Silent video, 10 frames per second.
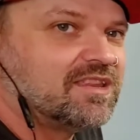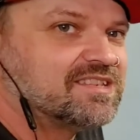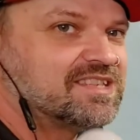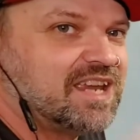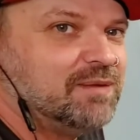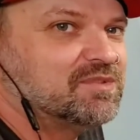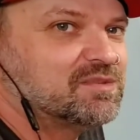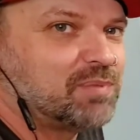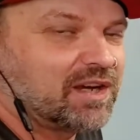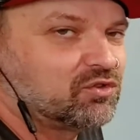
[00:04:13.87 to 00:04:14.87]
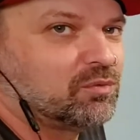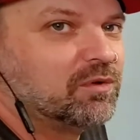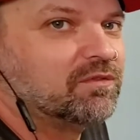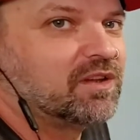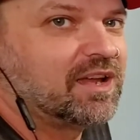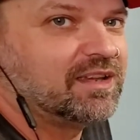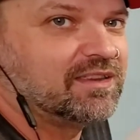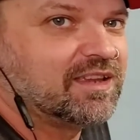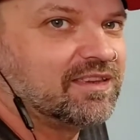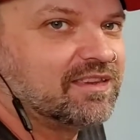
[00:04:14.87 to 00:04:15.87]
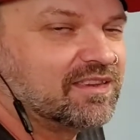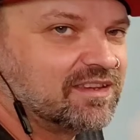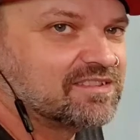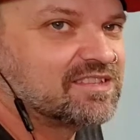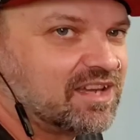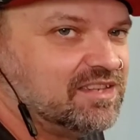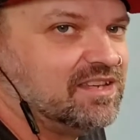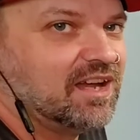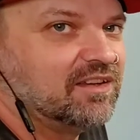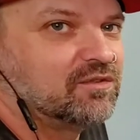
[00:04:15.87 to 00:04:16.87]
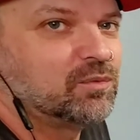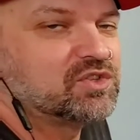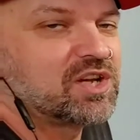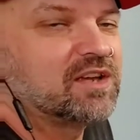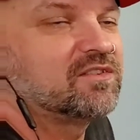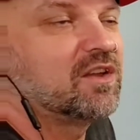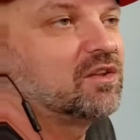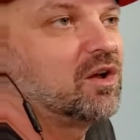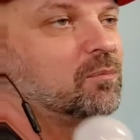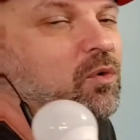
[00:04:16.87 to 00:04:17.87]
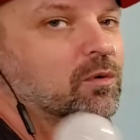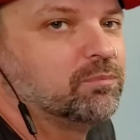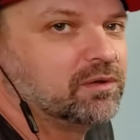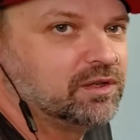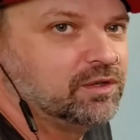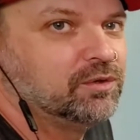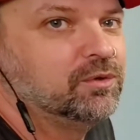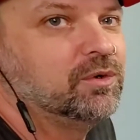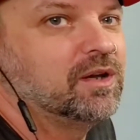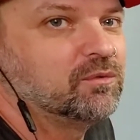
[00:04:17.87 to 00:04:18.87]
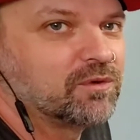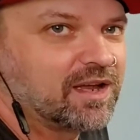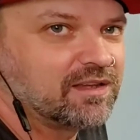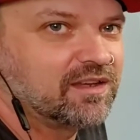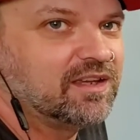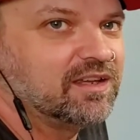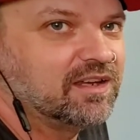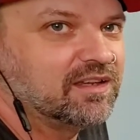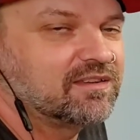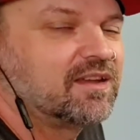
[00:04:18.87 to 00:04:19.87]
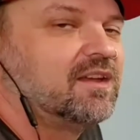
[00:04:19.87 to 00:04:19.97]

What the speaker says: the same spectrum of light that the sun does, which has a lot more blue and red in it.